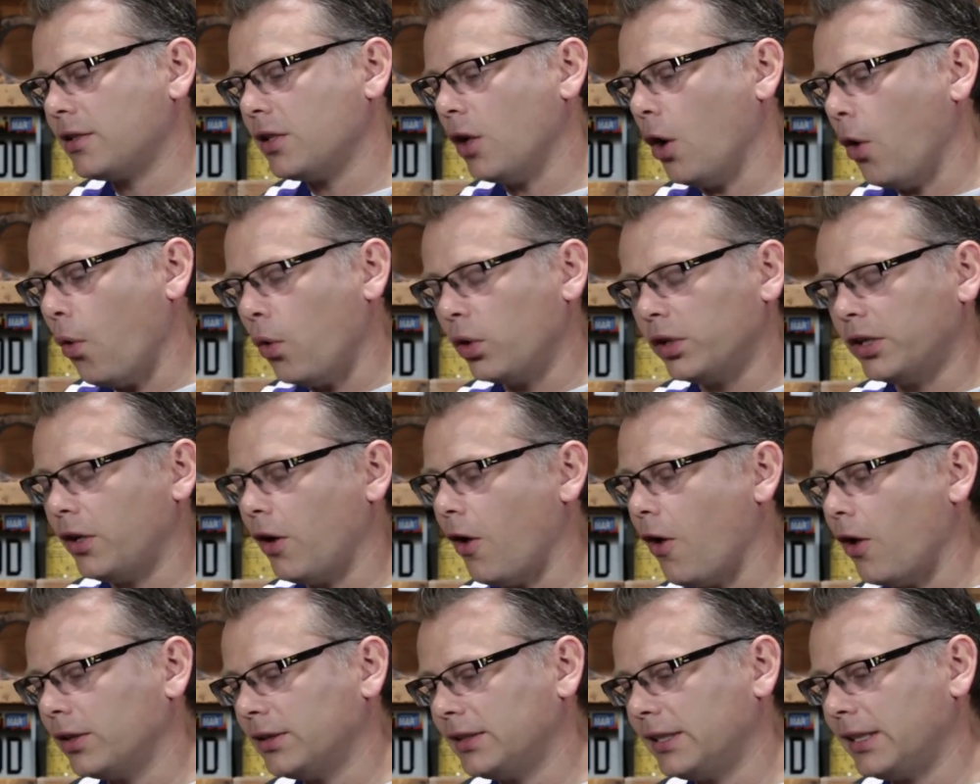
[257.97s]
to hold it
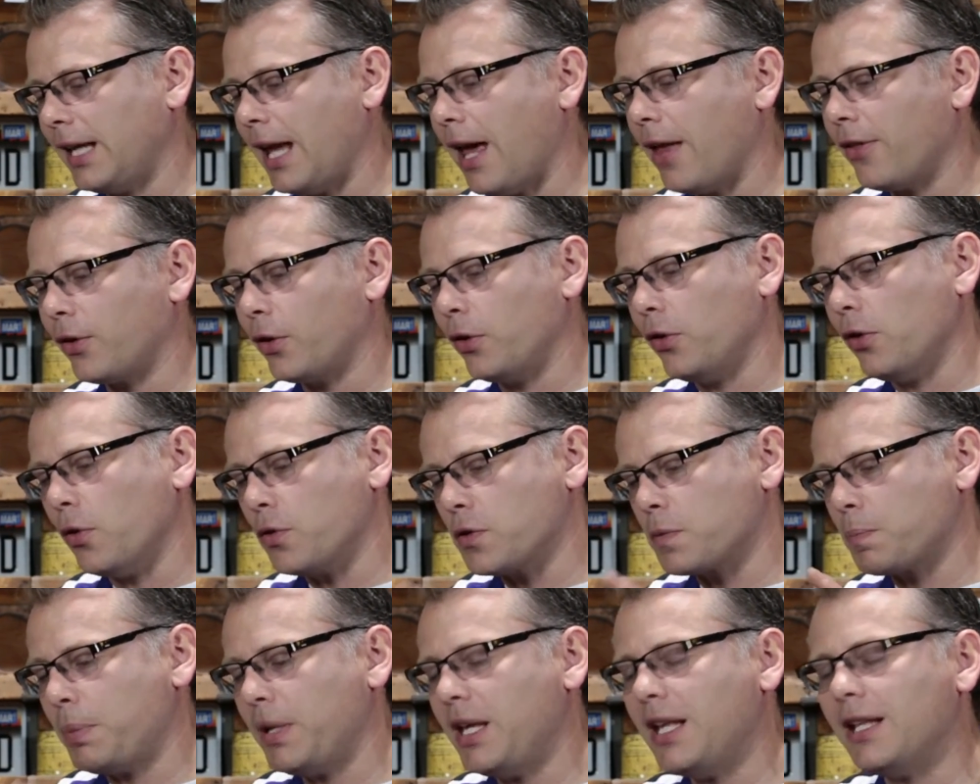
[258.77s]
all together, and
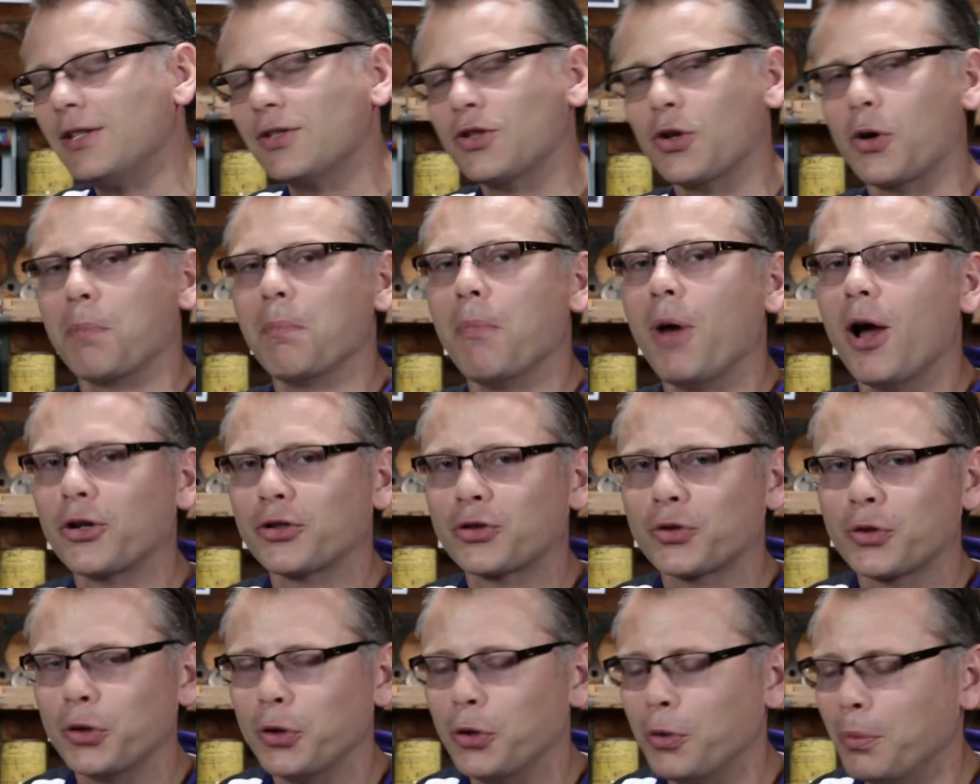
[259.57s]
those pins are
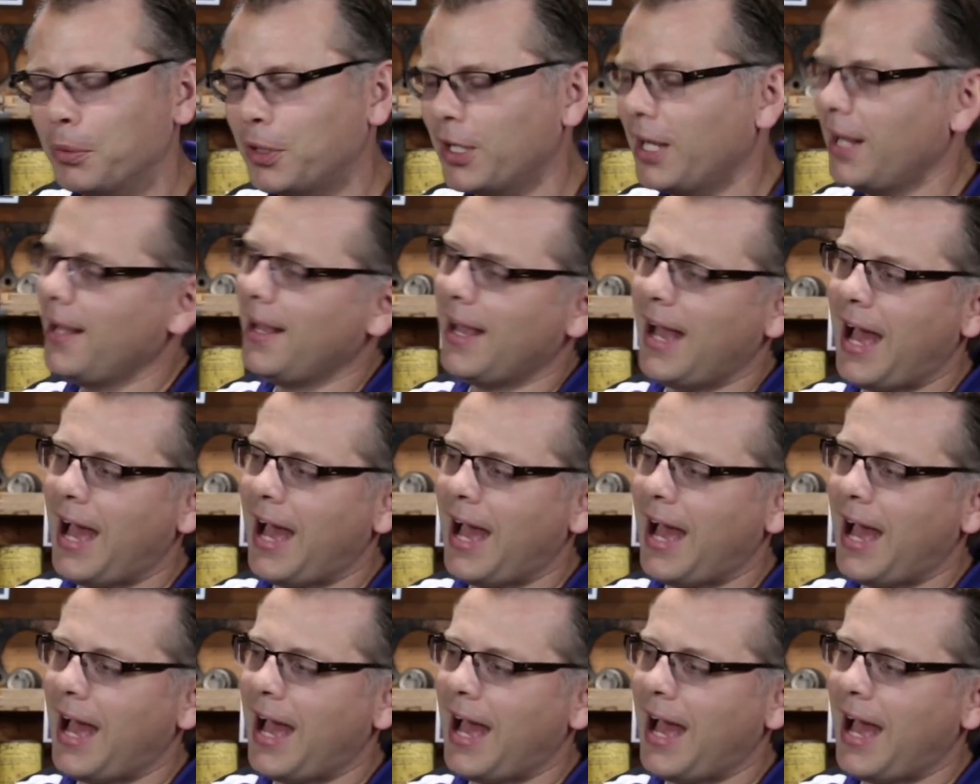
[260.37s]
mushroomed.